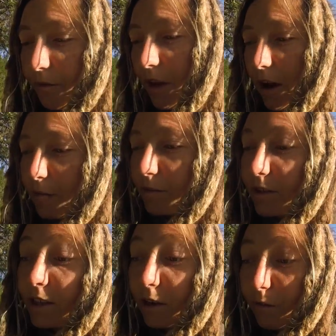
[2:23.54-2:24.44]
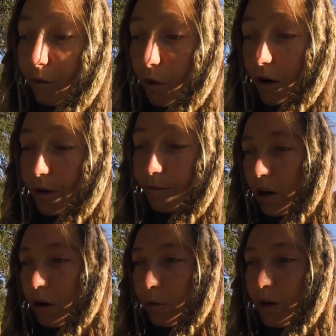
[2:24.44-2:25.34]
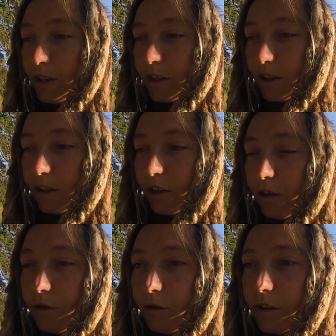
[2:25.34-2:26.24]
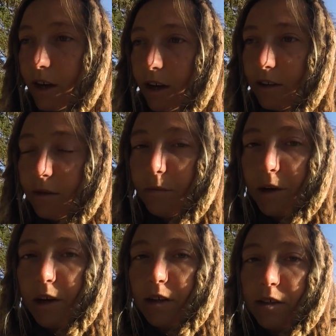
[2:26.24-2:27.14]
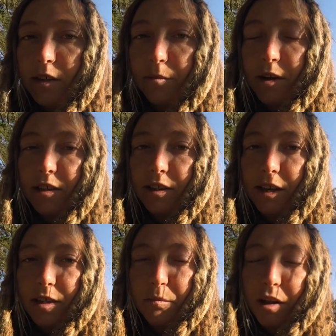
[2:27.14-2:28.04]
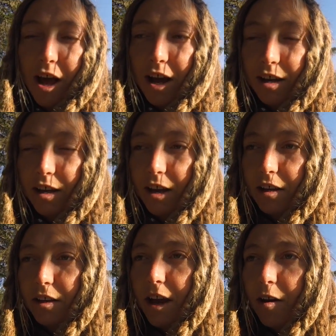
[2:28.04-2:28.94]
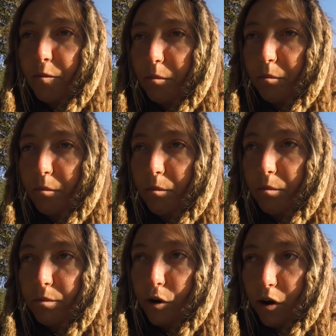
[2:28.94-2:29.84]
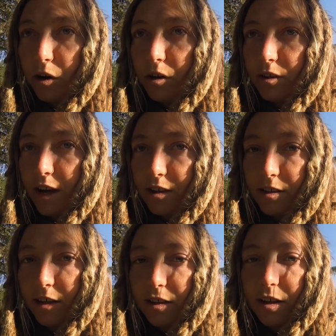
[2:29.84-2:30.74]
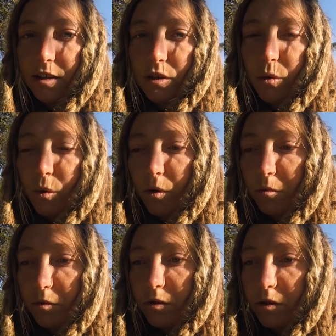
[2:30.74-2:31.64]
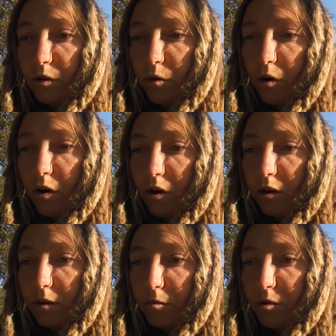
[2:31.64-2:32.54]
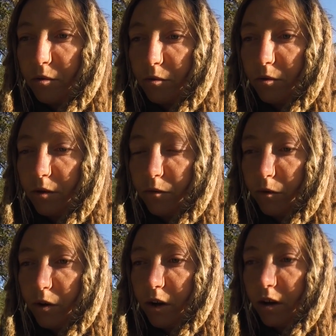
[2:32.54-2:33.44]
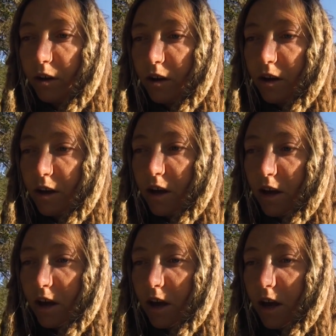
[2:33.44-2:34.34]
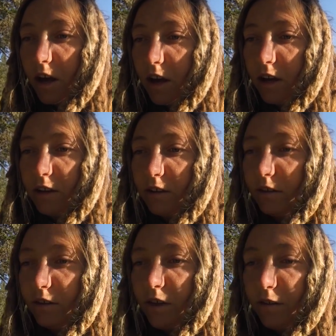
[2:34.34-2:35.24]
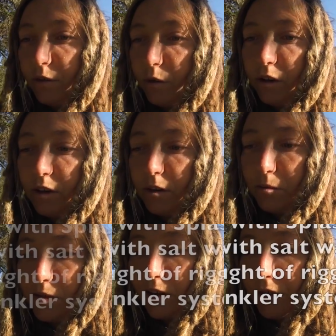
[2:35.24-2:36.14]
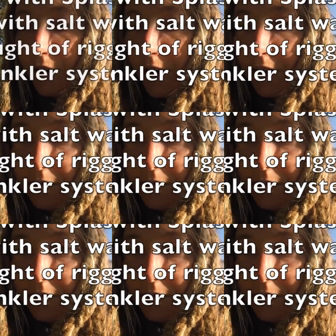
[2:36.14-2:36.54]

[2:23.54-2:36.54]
Um, see, in Florida, we didn't use that because it makes the decks black, and to have dark decks like that is horrible. It's so hard on the boat in Florida. And you'd have to oil it almost every day